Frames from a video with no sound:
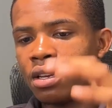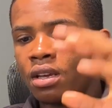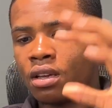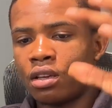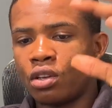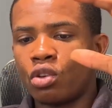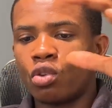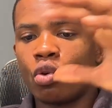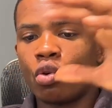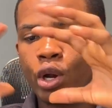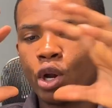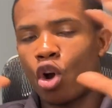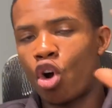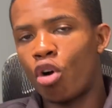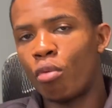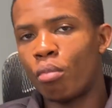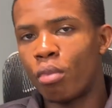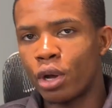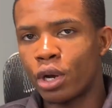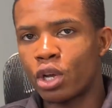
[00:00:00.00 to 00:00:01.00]
an
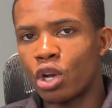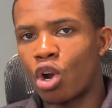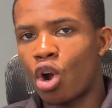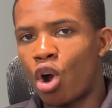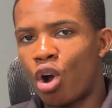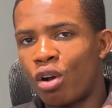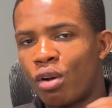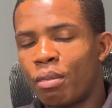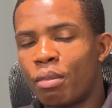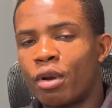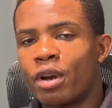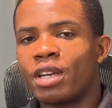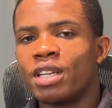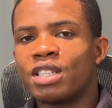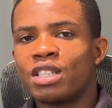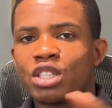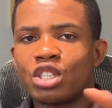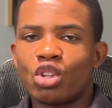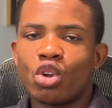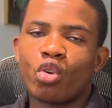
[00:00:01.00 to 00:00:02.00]
onboarding call, but
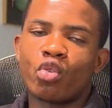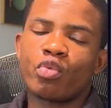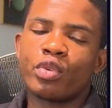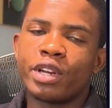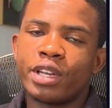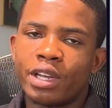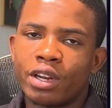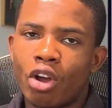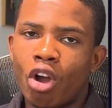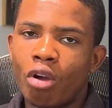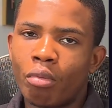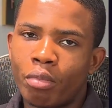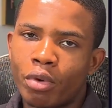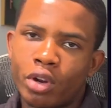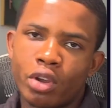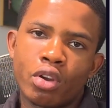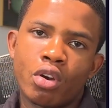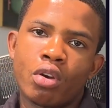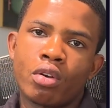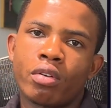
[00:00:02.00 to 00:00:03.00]
it's not really an onboarding
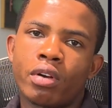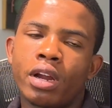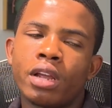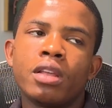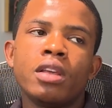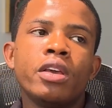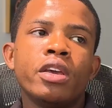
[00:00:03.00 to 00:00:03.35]
call, right?